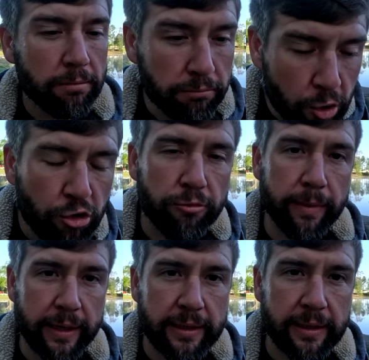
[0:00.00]

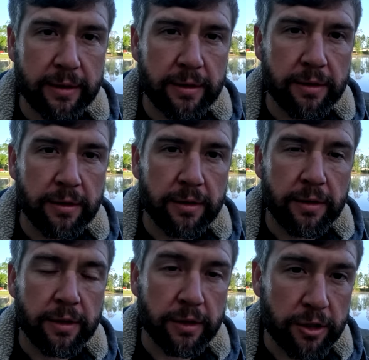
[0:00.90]
movement
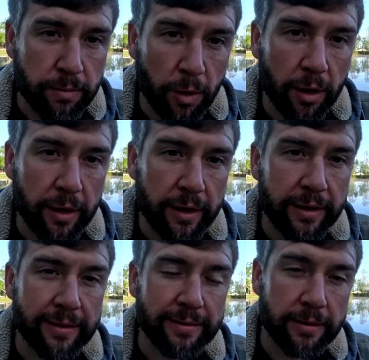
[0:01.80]
could spark
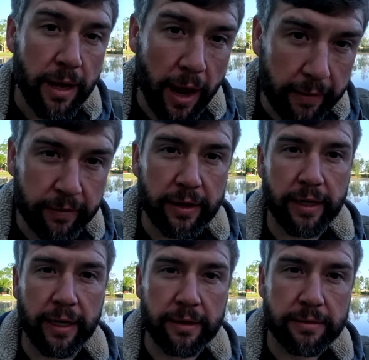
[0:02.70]

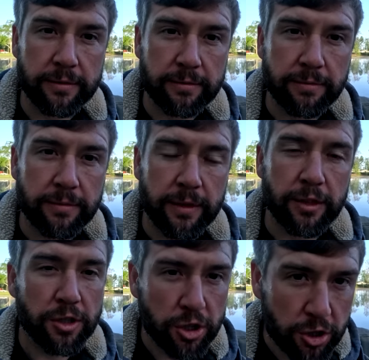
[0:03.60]
everything,
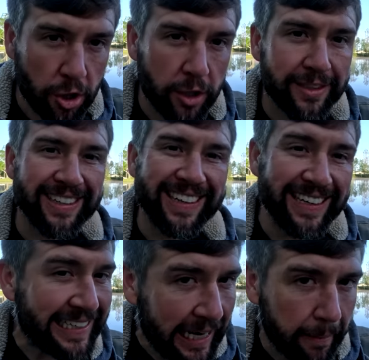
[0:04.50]
could start
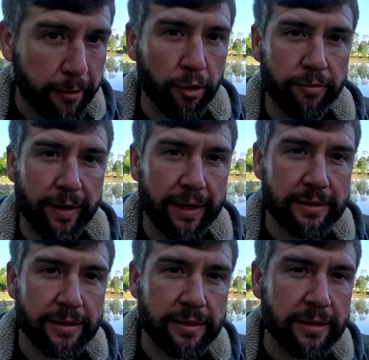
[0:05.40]
a domino
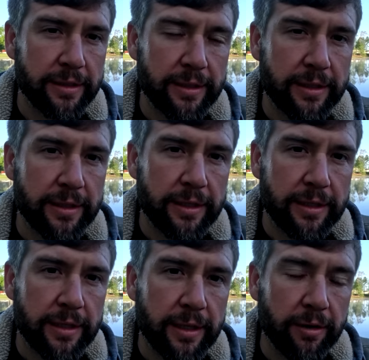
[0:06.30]
effect.
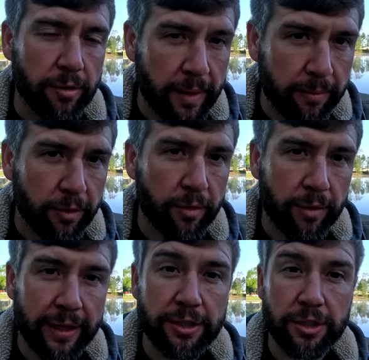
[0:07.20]
I remember the
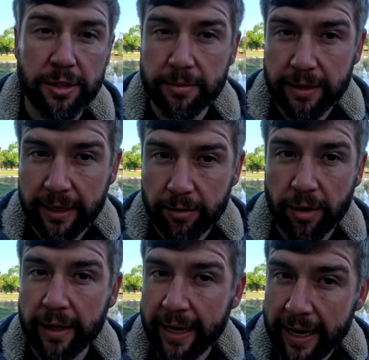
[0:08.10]
relationships that
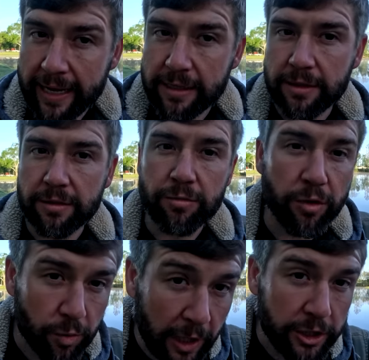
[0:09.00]
Iran has
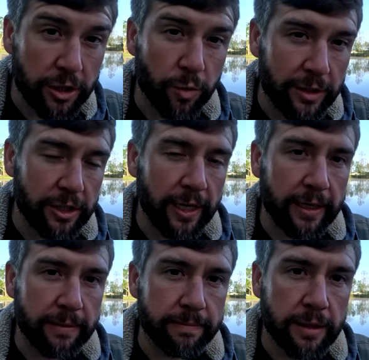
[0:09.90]
with Russia, with
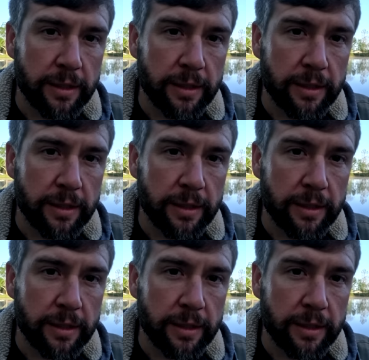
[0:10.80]
China.